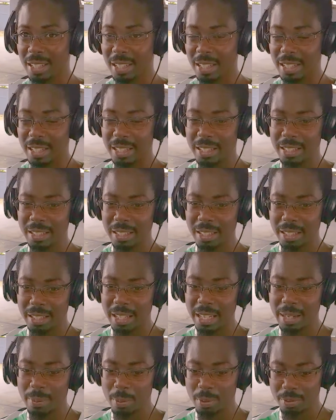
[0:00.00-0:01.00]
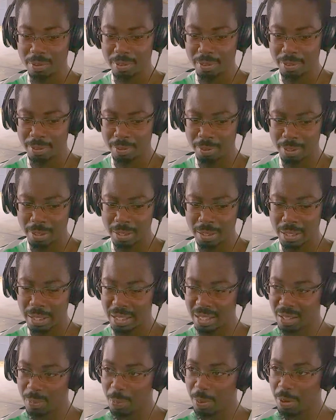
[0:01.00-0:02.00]
It came out of his
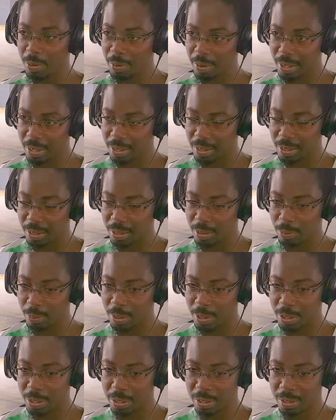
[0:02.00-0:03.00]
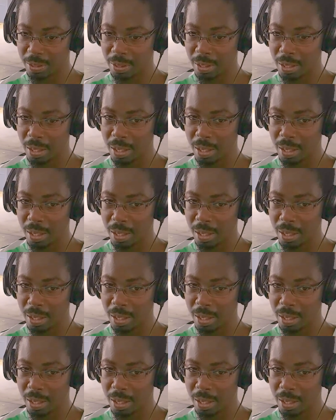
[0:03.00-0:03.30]
experience, which is